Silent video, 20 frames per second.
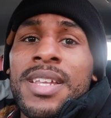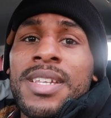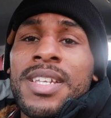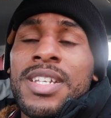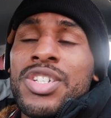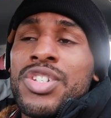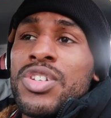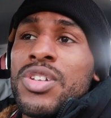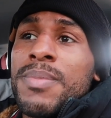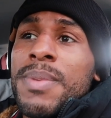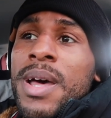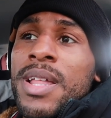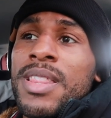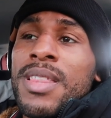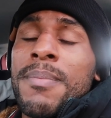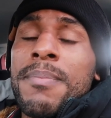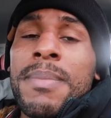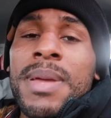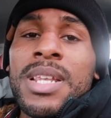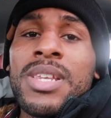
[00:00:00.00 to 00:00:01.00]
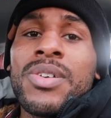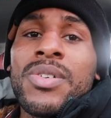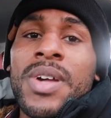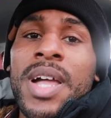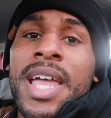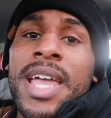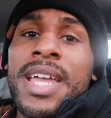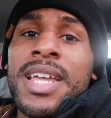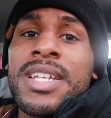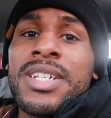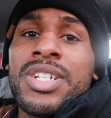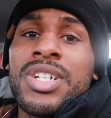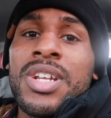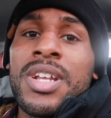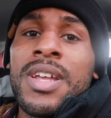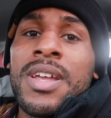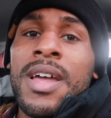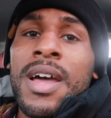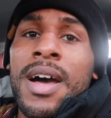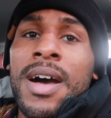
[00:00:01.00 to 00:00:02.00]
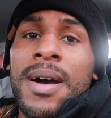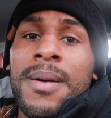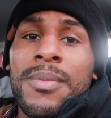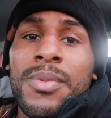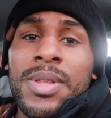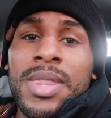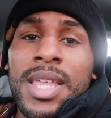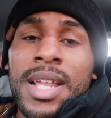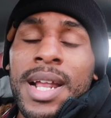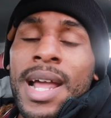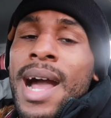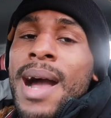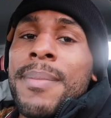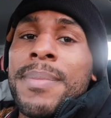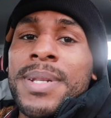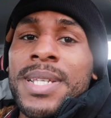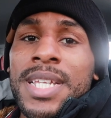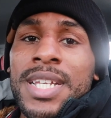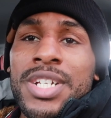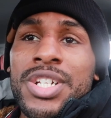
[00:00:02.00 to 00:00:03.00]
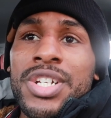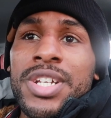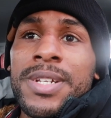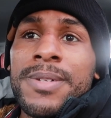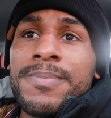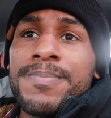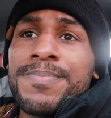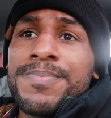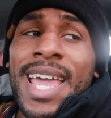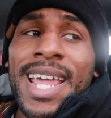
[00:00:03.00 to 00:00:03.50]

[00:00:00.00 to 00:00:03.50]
It teaches you about the mental edge um, within competition.